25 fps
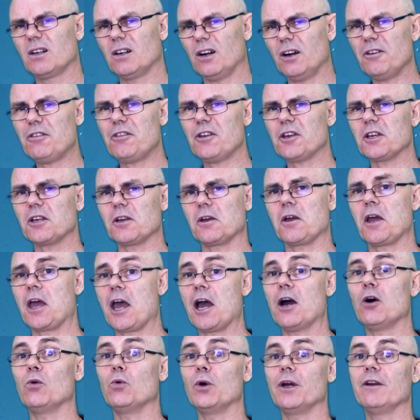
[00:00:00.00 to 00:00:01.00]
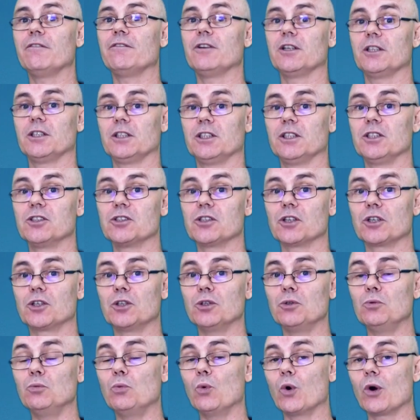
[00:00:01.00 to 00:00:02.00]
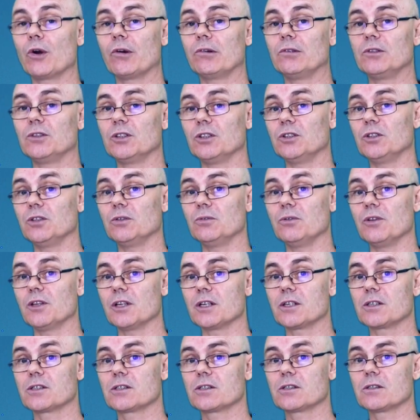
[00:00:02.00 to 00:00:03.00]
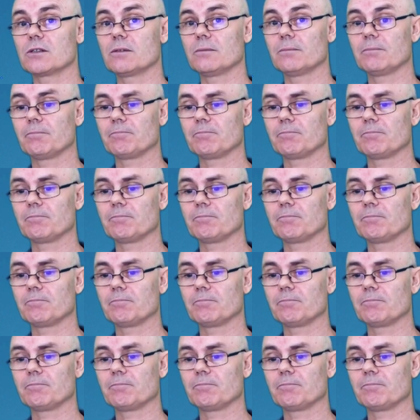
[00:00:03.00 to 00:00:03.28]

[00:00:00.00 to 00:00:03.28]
I think however is a good word to do this.